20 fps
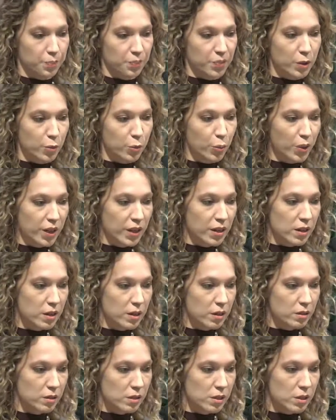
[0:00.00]
We
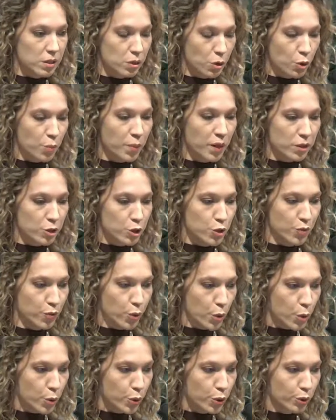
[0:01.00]
are so much
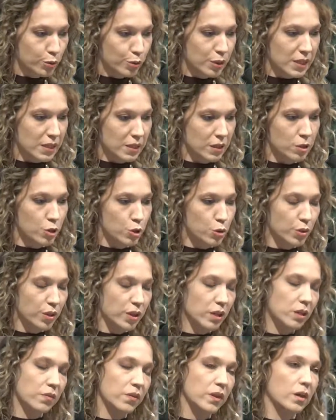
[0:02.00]
focused into
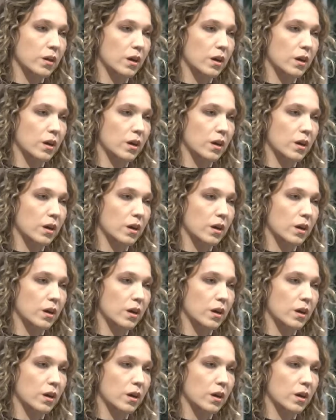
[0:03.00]
giving